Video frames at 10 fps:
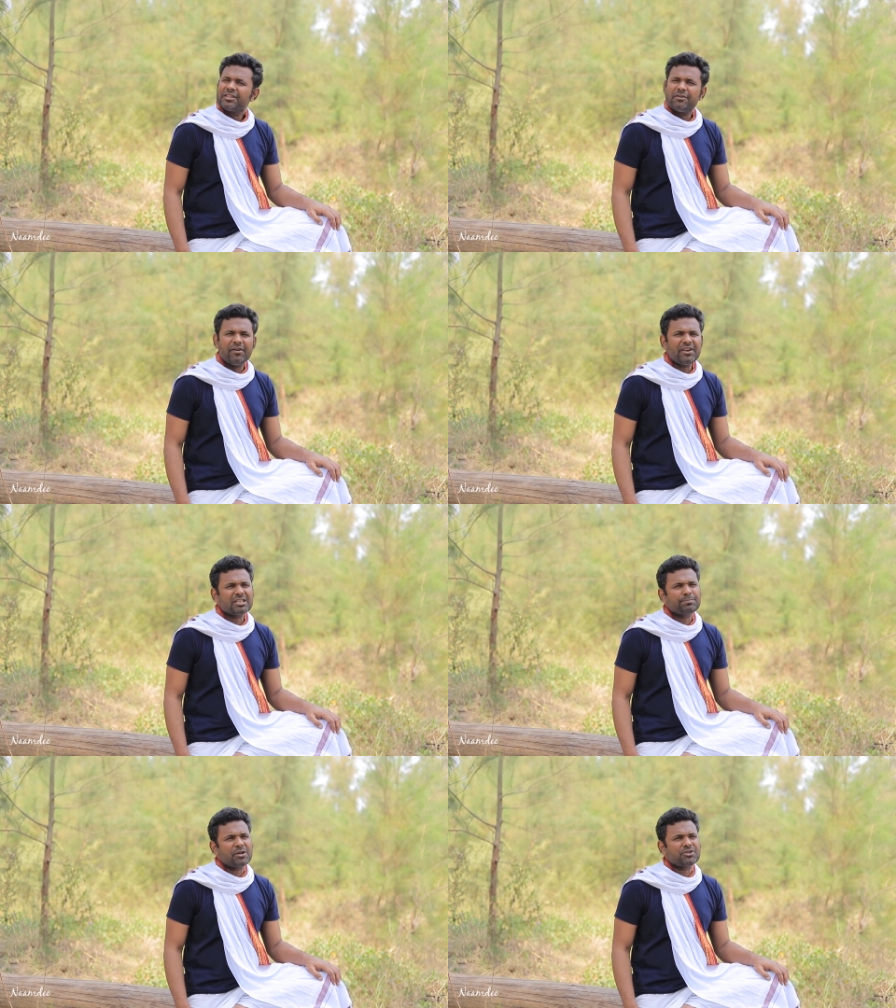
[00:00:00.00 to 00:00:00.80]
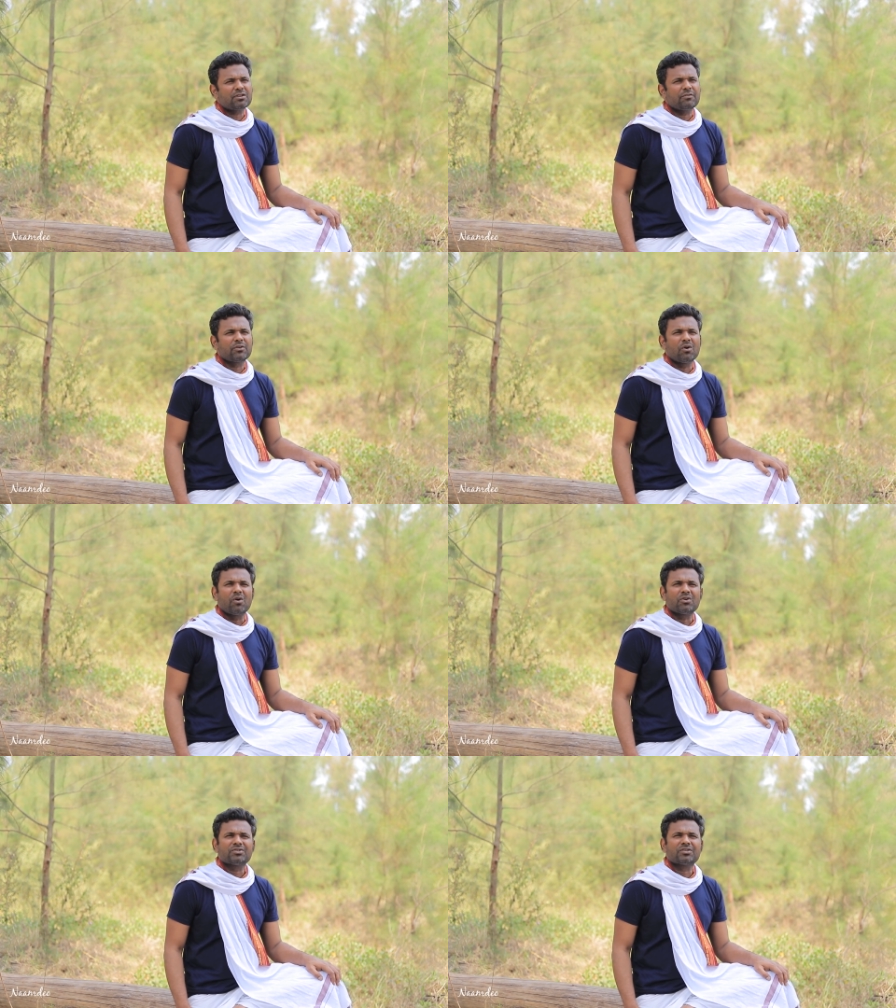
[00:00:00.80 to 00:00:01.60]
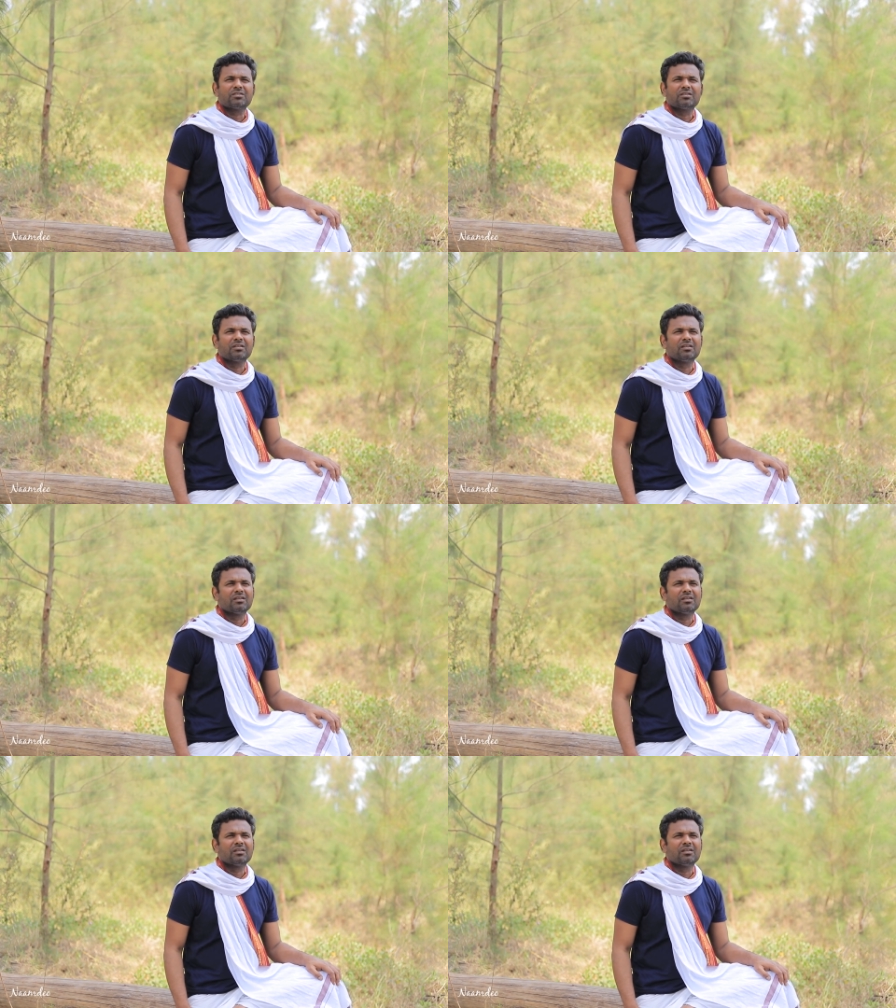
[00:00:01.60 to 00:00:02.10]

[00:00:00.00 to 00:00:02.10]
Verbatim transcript: The very expression of yours